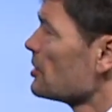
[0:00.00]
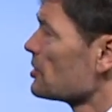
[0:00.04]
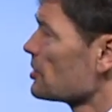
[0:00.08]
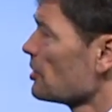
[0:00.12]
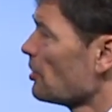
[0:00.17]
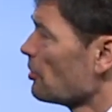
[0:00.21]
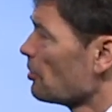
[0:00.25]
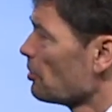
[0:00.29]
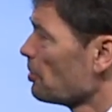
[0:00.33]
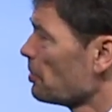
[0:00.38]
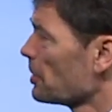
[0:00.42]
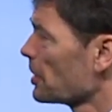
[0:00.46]

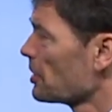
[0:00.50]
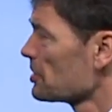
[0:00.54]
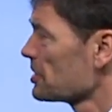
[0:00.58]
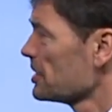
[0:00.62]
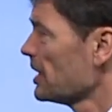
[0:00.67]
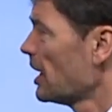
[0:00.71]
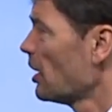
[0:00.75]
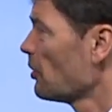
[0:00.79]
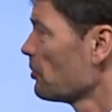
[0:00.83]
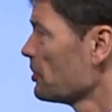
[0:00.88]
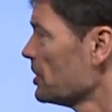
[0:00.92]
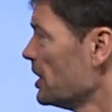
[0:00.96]
So because
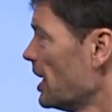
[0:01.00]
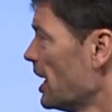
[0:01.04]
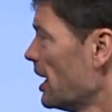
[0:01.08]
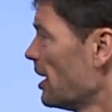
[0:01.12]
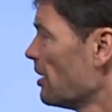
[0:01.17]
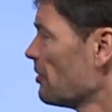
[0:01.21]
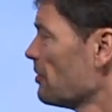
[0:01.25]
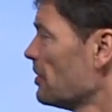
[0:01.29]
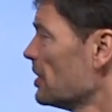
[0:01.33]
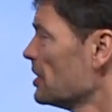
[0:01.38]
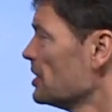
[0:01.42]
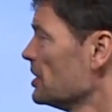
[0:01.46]
now we
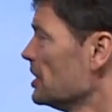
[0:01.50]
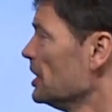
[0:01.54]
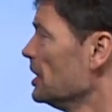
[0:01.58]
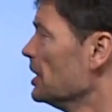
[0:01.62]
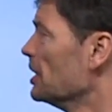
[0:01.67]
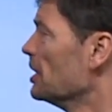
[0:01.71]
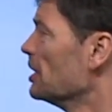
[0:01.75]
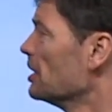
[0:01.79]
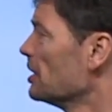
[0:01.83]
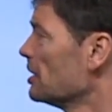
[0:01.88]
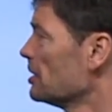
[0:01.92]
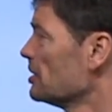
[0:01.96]
have
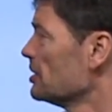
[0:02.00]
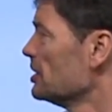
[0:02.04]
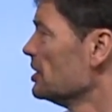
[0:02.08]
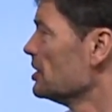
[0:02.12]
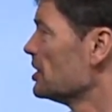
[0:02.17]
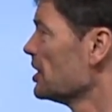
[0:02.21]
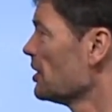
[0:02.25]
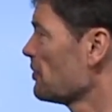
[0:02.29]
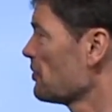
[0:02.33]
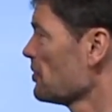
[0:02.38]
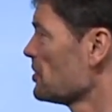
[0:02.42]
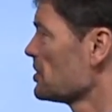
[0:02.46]
the
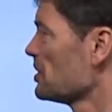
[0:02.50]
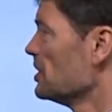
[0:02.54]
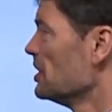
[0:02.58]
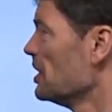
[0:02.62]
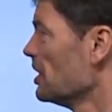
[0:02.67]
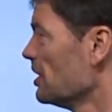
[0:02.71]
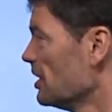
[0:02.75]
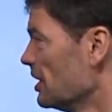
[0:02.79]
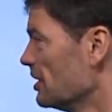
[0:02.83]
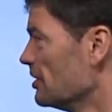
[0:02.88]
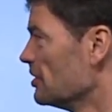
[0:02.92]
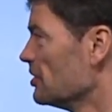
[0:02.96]
difference
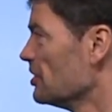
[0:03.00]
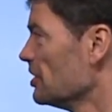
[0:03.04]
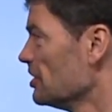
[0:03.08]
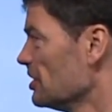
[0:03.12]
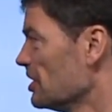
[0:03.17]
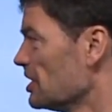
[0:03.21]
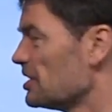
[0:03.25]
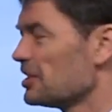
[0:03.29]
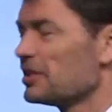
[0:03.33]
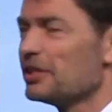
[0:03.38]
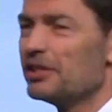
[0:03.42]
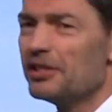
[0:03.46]
in
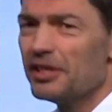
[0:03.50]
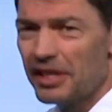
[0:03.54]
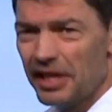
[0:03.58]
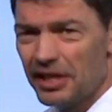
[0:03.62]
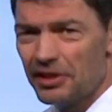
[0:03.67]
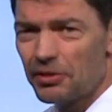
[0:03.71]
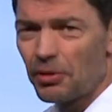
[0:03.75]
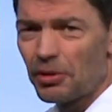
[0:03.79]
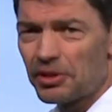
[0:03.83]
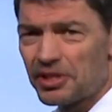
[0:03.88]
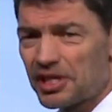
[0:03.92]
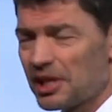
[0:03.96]
the
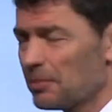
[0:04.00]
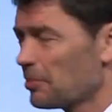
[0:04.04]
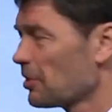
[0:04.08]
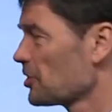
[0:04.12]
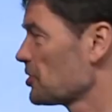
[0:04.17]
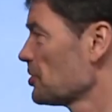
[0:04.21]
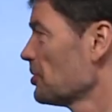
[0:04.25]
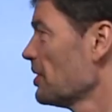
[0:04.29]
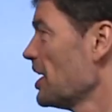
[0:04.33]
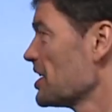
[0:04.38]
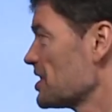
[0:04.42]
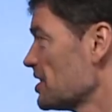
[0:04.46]
indoor
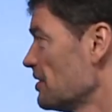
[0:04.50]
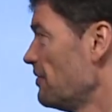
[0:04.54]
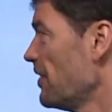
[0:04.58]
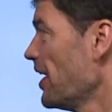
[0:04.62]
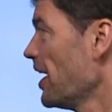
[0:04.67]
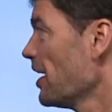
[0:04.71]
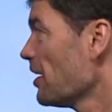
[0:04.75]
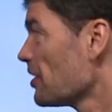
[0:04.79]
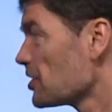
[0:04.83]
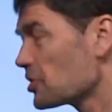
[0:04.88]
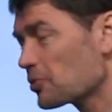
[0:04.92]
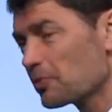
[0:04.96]
temperature as it
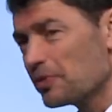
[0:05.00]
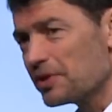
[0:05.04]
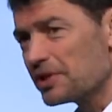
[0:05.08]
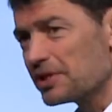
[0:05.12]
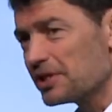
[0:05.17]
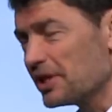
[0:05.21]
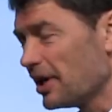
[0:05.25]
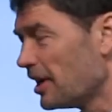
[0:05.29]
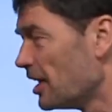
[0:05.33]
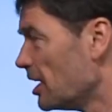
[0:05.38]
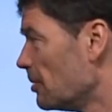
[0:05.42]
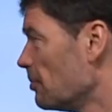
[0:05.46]
varies with
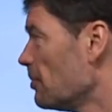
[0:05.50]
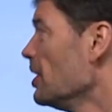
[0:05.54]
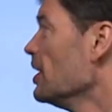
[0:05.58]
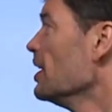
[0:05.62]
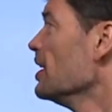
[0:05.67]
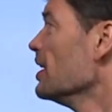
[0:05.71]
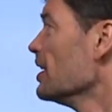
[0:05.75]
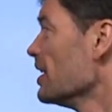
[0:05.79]
time,